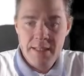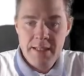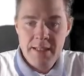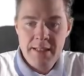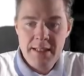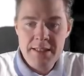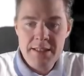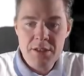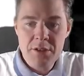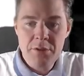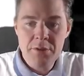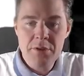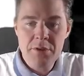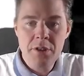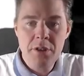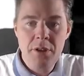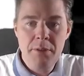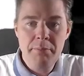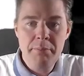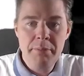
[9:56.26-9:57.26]
Let's go to
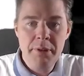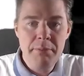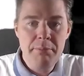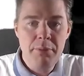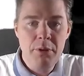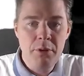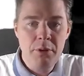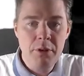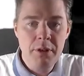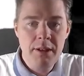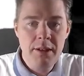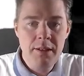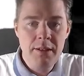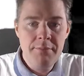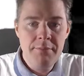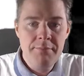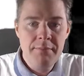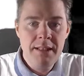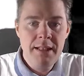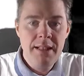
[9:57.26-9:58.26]
company portal.
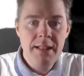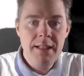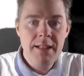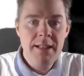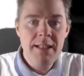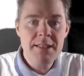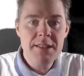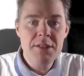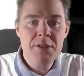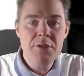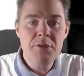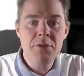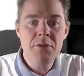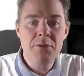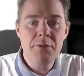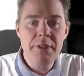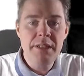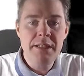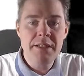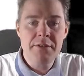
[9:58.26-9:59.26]
Let's do a
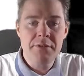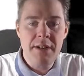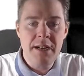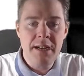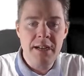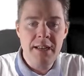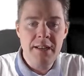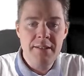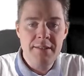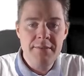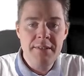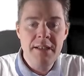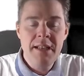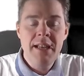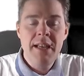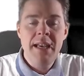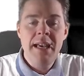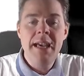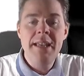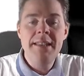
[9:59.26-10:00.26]
retry.
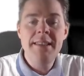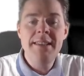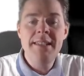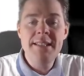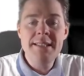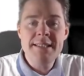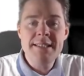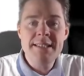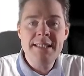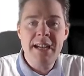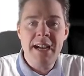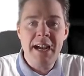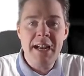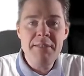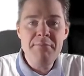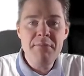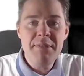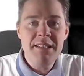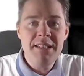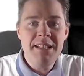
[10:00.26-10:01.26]
And this
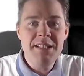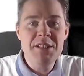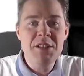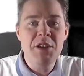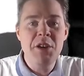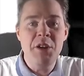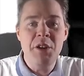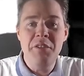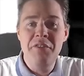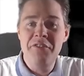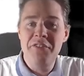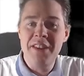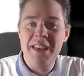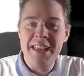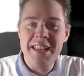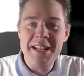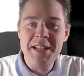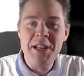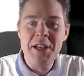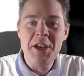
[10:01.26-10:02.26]
time it's going to
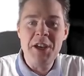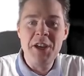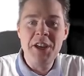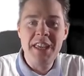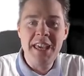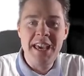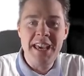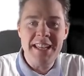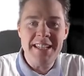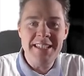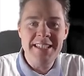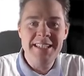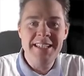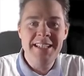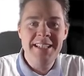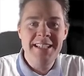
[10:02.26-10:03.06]
fail again.